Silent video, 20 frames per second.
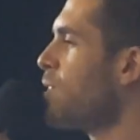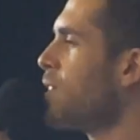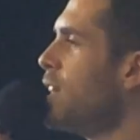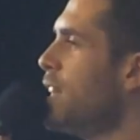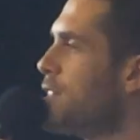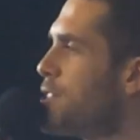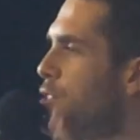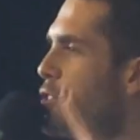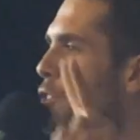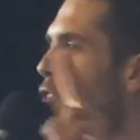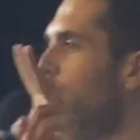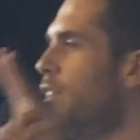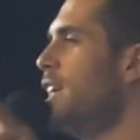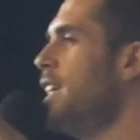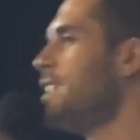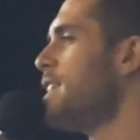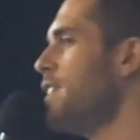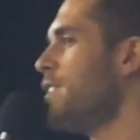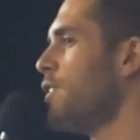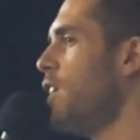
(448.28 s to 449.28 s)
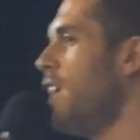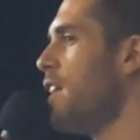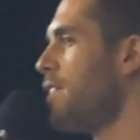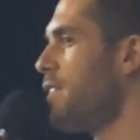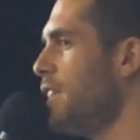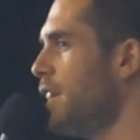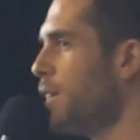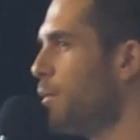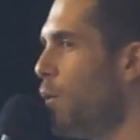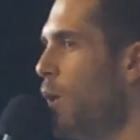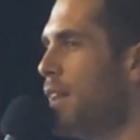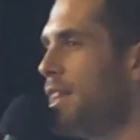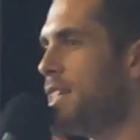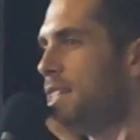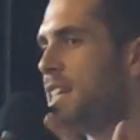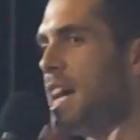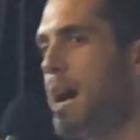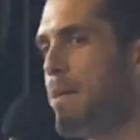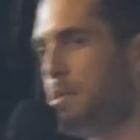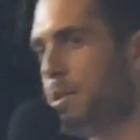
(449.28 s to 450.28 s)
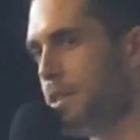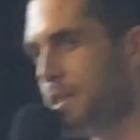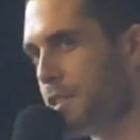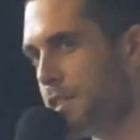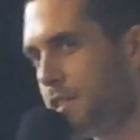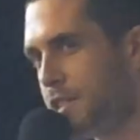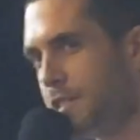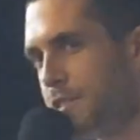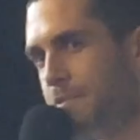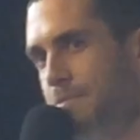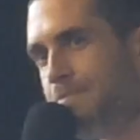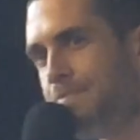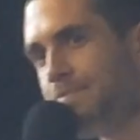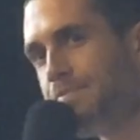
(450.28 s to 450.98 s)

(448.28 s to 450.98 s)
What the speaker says: There's two reasons, I think, why this happens.